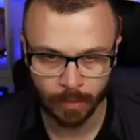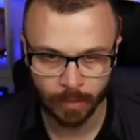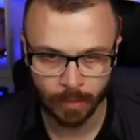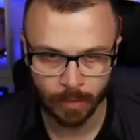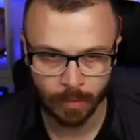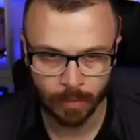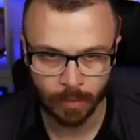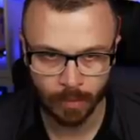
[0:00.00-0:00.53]

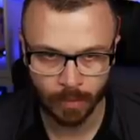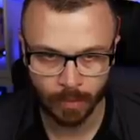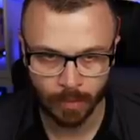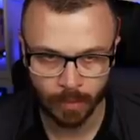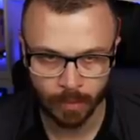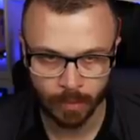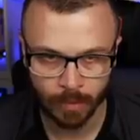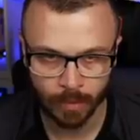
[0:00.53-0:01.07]

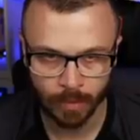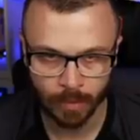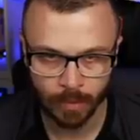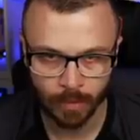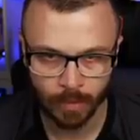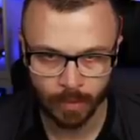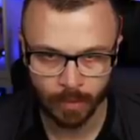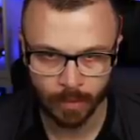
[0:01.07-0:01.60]

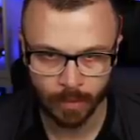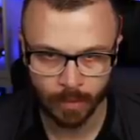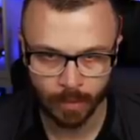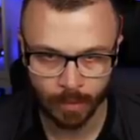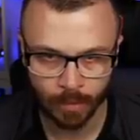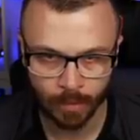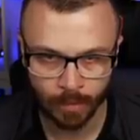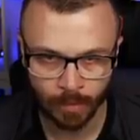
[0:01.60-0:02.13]

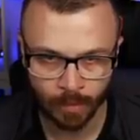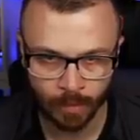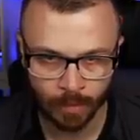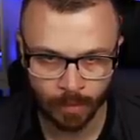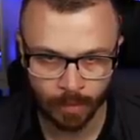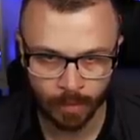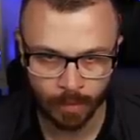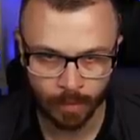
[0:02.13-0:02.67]

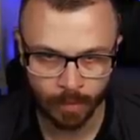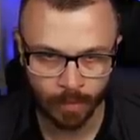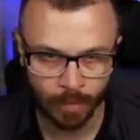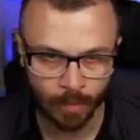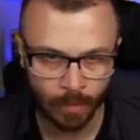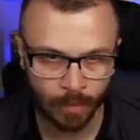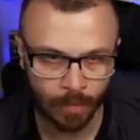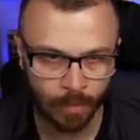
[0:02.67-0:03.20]

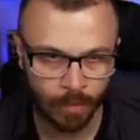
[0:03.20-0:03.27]
(no one is talking)